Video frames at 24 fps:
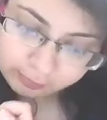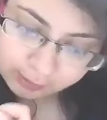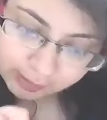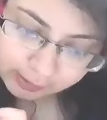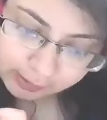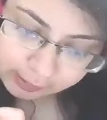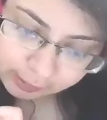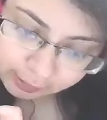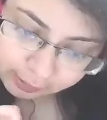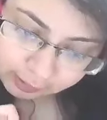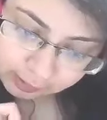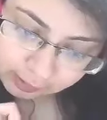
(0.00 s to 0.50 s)

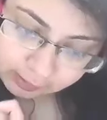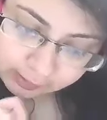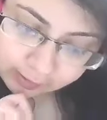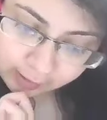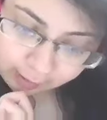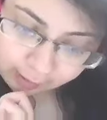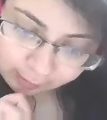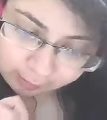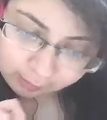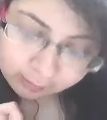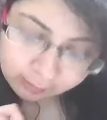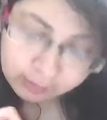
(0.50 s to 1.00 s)
Right?
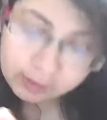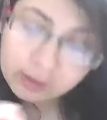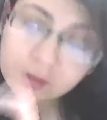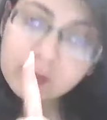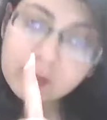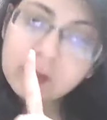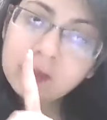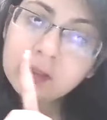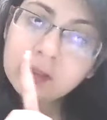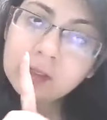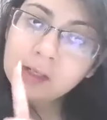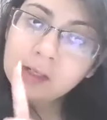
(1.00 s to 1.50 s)
Then
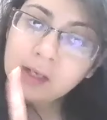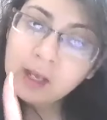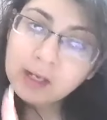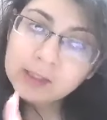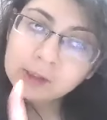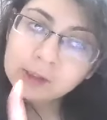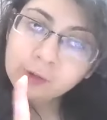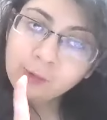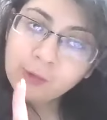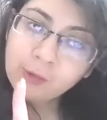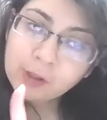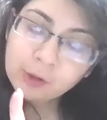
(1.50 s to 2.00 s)
the
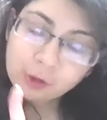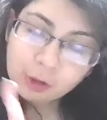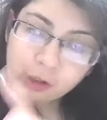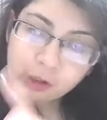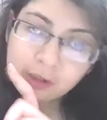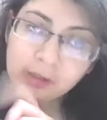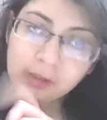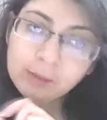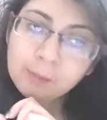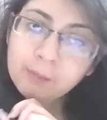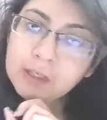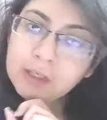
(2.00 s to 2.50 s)
last
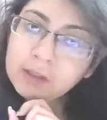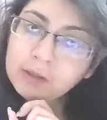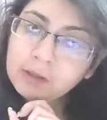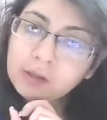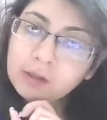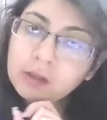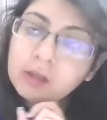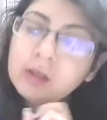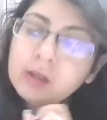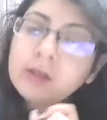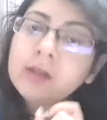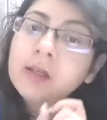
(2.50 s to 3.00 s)
question, but
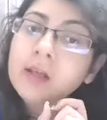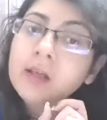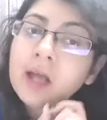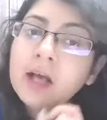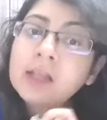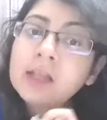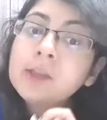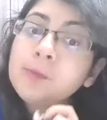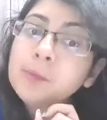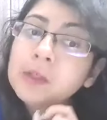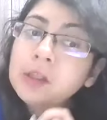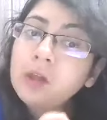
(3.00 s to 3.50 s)
the
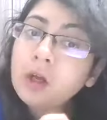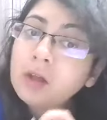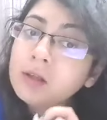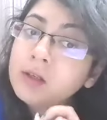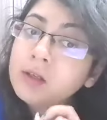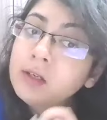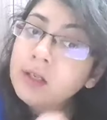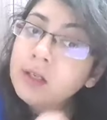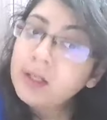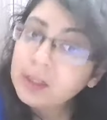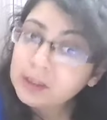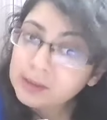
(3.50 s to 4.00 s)
last but
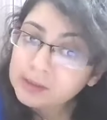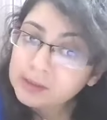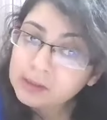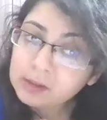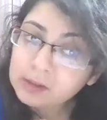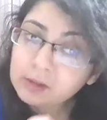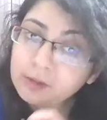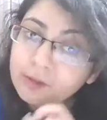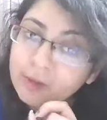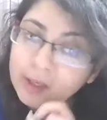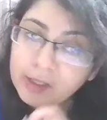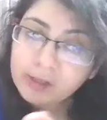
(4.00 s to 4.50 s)
not the
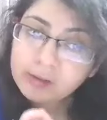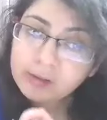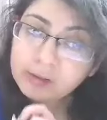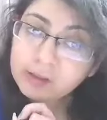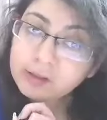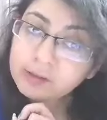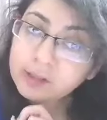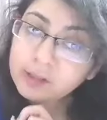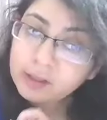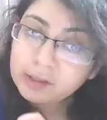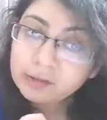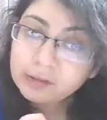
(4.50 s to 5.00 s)
least, right?
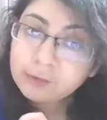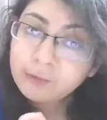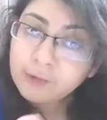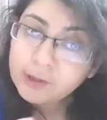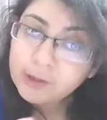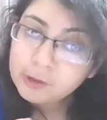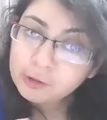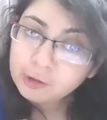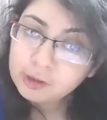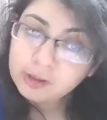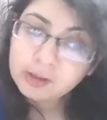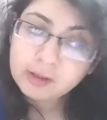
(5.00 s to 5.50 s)
The 10th
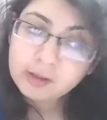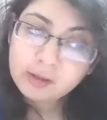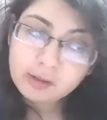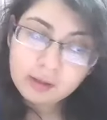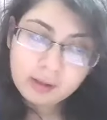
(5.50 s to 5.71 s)
question.